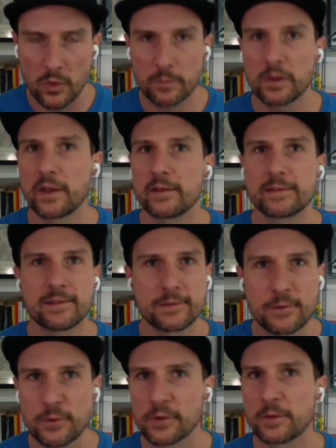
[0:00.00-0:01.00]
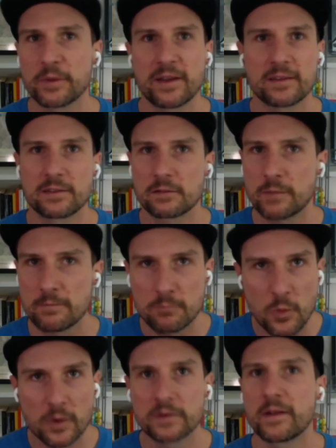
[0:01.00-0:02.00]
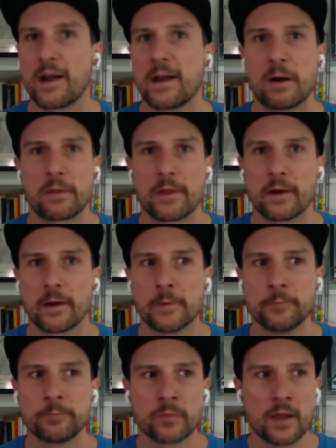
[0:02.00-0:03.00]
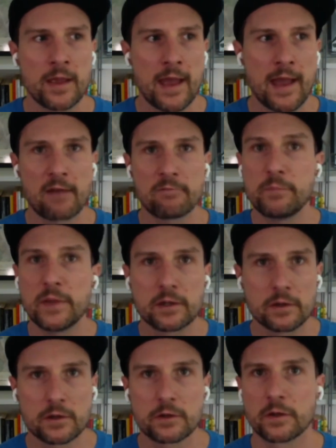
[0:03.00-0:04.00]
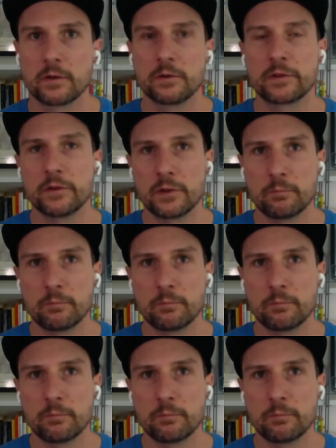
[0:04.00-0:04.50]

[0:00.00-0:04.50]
places, cooler places, spend more time out there, have bigger crews and